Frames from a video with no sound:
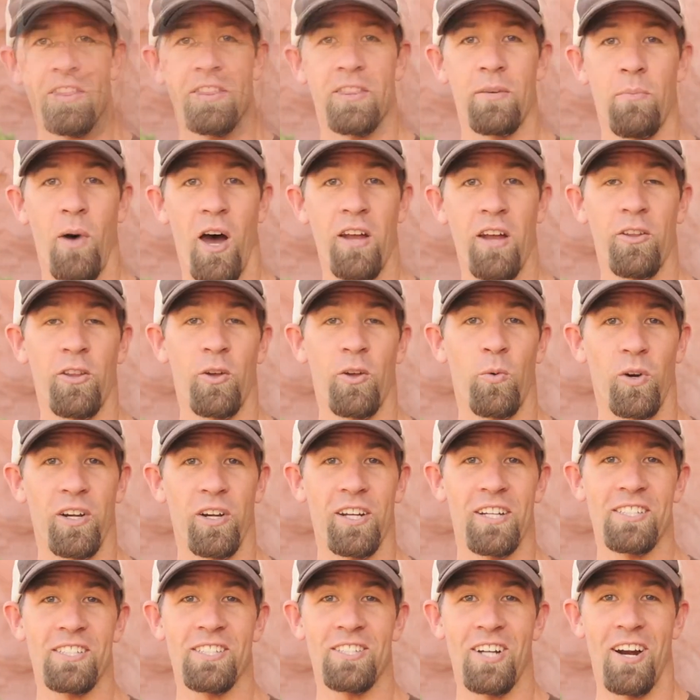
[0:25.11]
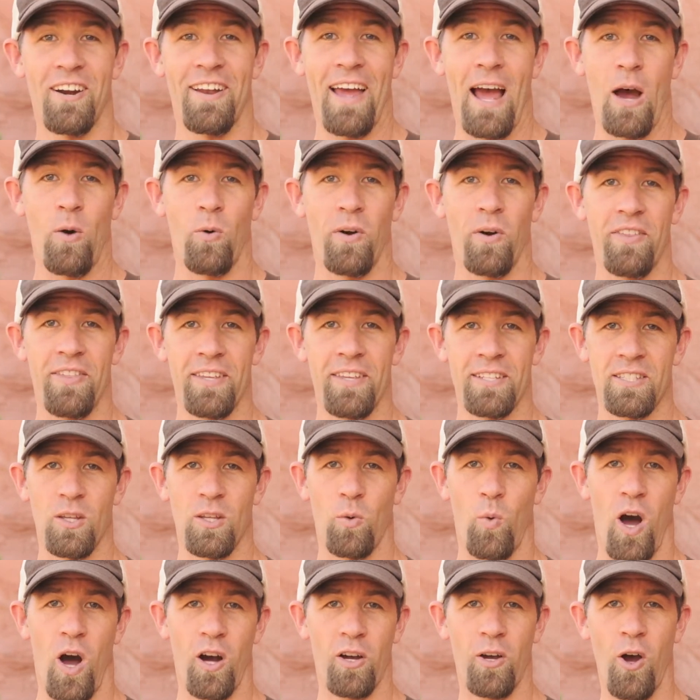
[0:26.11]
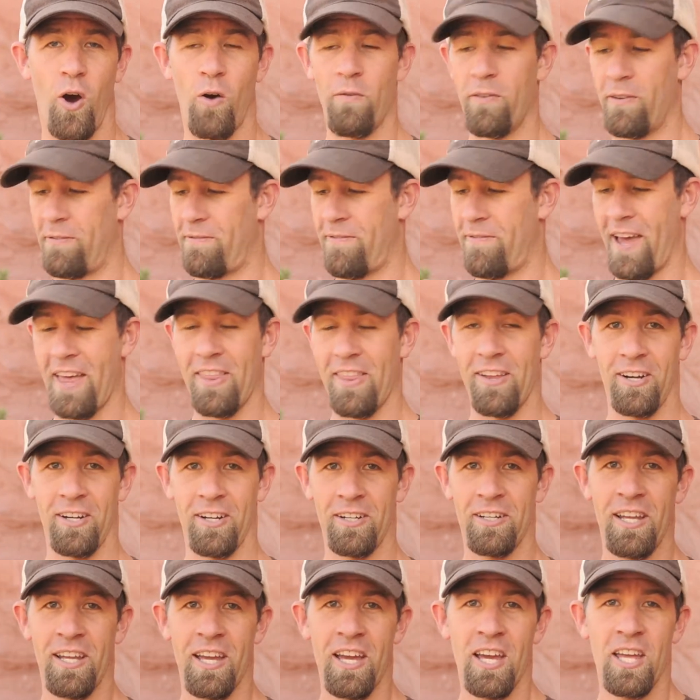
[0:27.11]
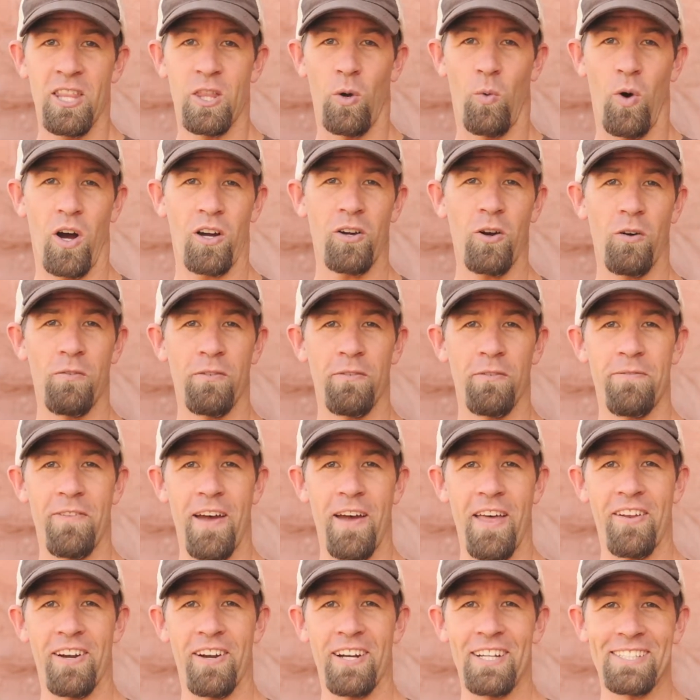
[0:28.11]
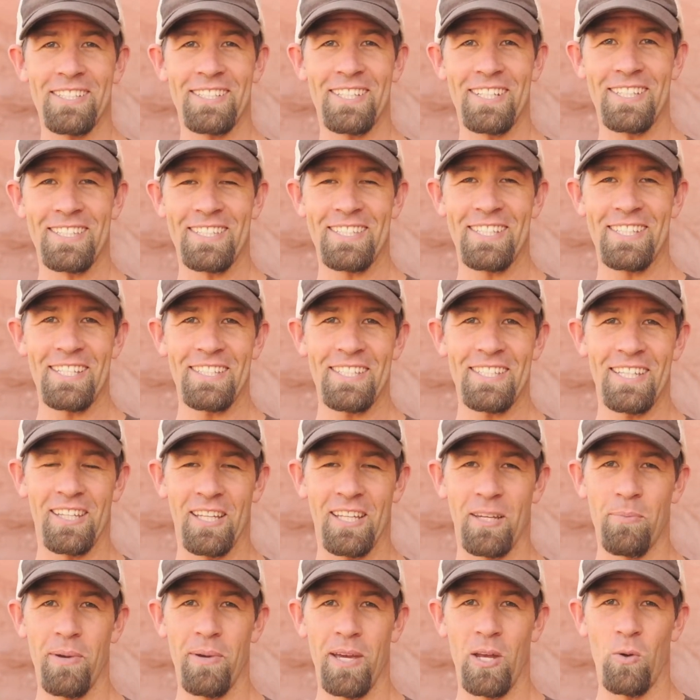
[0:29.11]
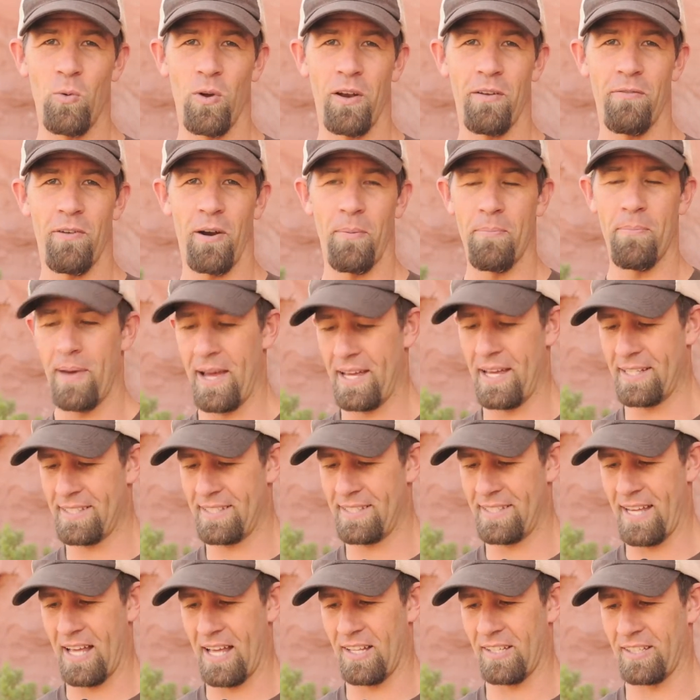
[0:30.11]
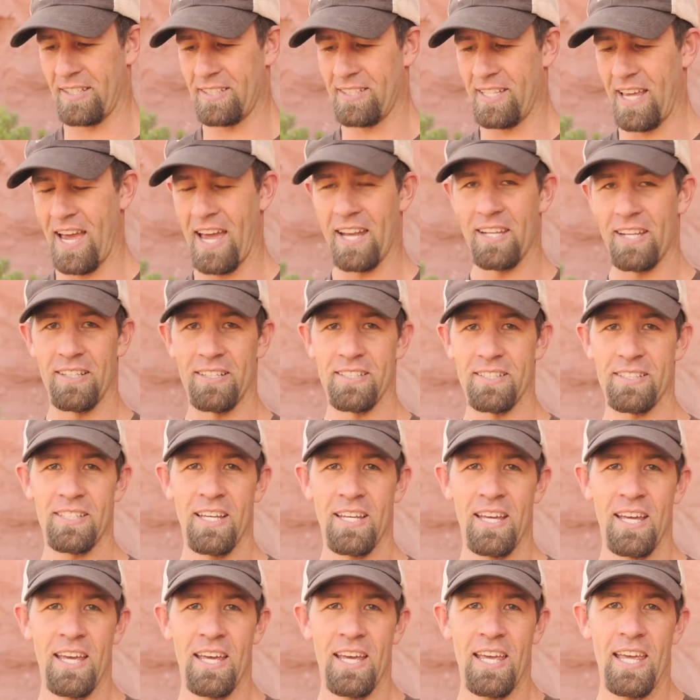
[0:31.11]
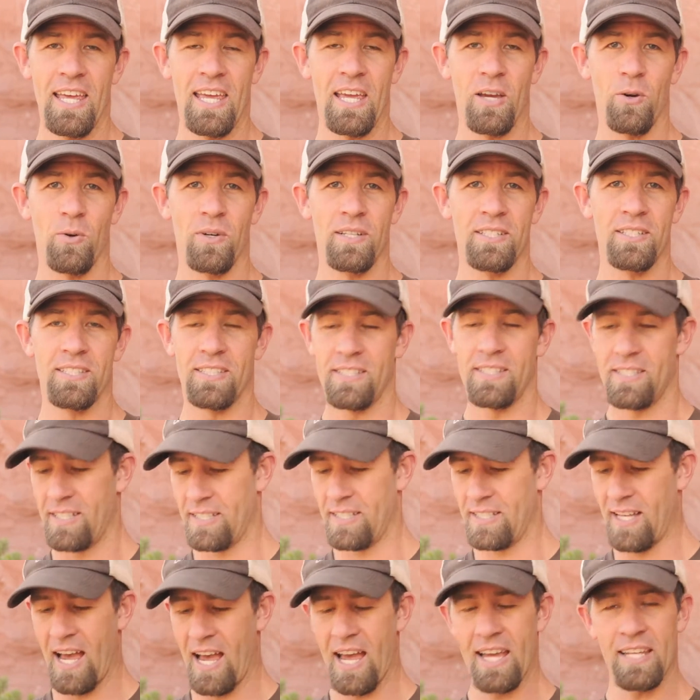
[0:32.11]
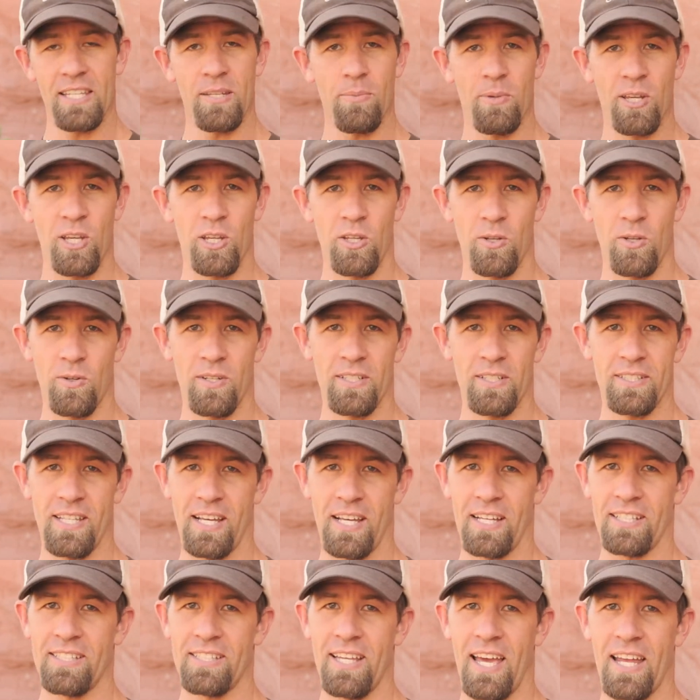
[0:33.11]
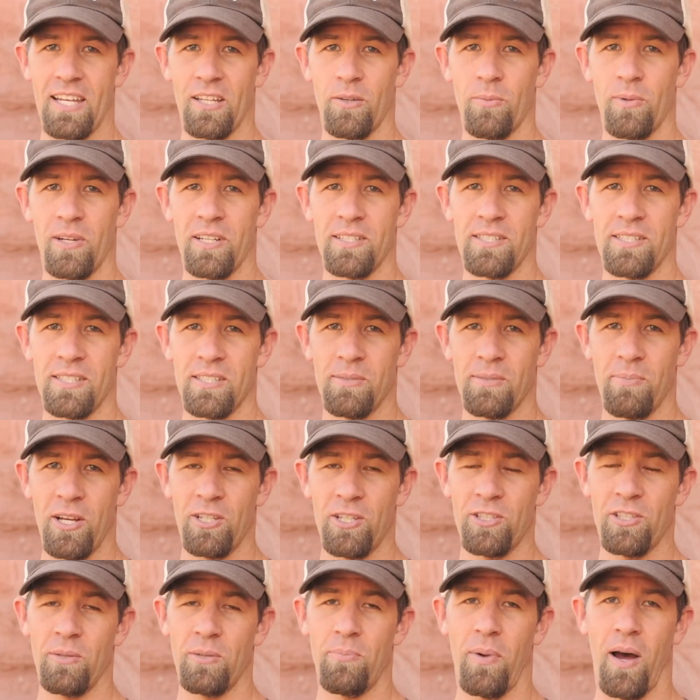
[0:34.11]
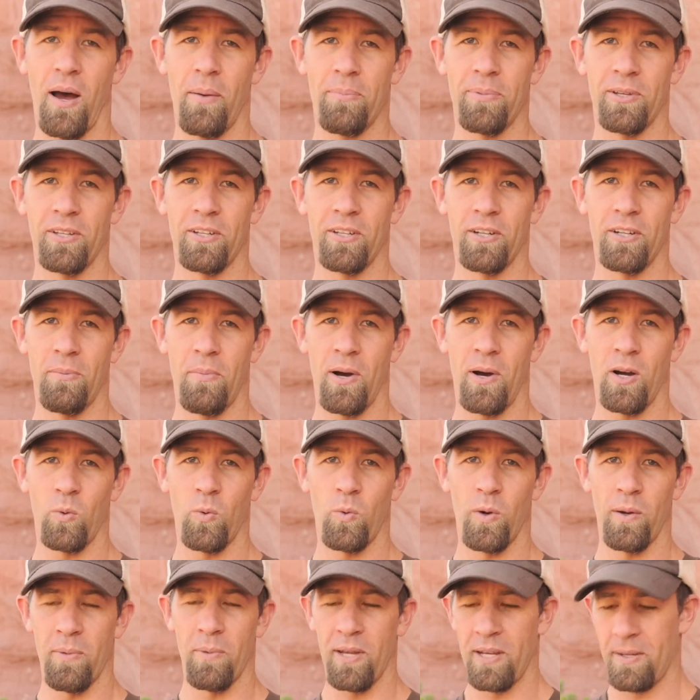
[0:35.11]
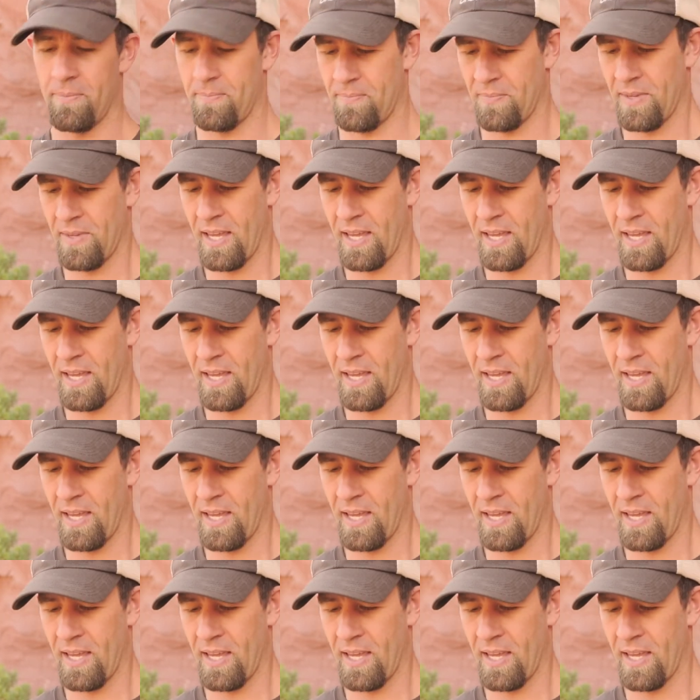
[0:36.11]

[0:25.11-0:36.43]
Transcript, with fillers: The model that we're going to start out with is the Wokova Feather. The Wokova Feather has consistently been one of our best-selling sandals. It was designed to be a unisex sandal, but it's especially popular among women.